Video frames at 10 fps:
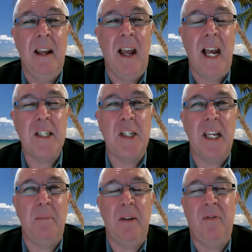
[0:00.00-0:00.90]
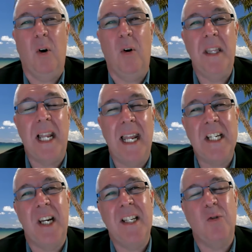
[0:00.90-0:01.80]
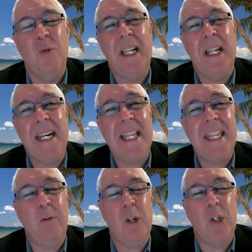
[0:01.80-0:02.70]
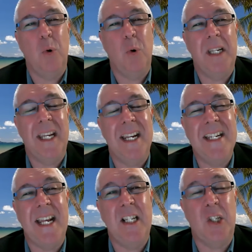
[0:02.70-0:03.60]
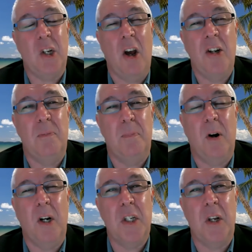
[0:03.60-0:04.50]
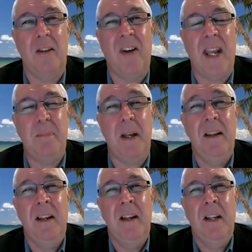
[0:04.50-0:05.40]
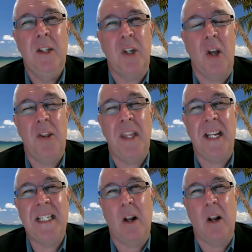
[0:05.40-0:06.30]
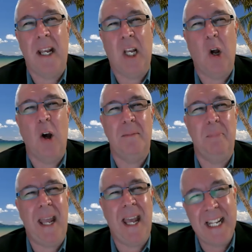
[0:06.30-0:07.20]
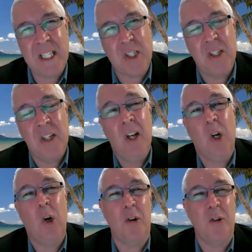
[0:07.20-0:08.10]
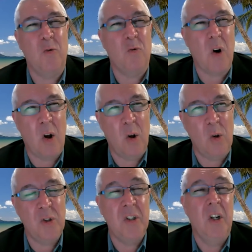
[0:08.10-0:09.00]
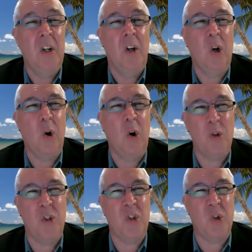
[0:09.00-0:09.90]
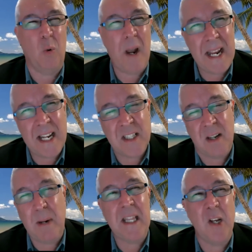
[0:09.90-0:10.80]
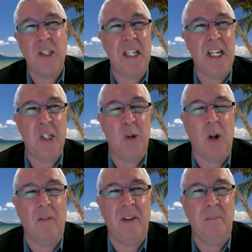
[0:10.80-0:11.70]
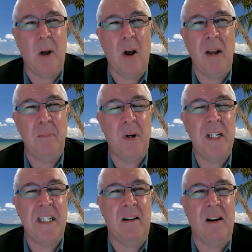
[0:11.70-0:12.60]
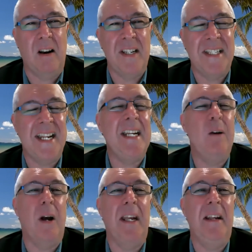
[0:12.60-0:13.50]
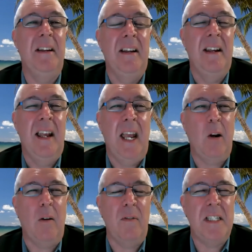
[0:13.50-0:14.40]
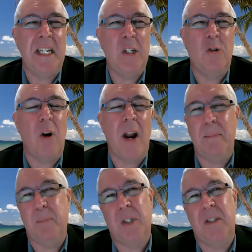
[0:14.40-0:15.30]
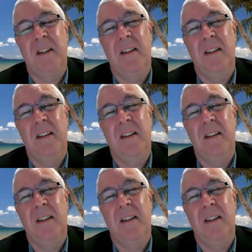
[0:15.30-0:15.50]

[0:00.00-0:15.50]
as I said before in the lecture, it's really anything which would condense hydrogen peroxide vapor. So things like cotton pellets, cotton rolls, gauze squares. I mean, those things you would often buy pre-sterilized anyway. And obviously drapes,